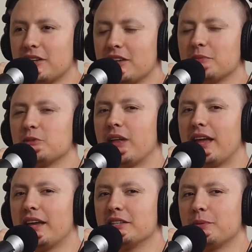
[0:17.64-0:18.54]
That's awesome. So
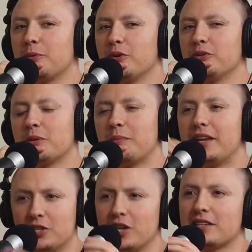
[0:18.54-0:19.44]
like, is a producer
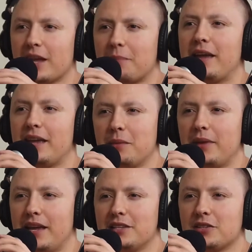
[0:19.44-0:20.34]
mean just like making
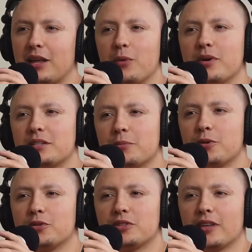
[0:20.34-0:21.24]
beats, or like what is a
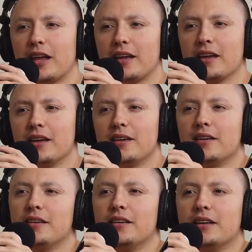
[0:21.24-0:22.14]
producer like?
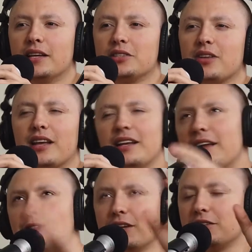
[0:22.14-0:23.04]
Is there like a
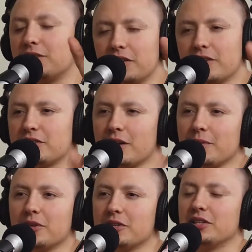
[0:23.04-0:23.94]
definition or
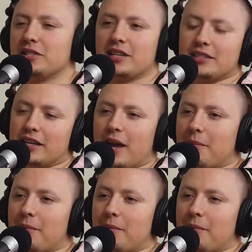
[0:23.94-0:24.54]
something? Or it just says like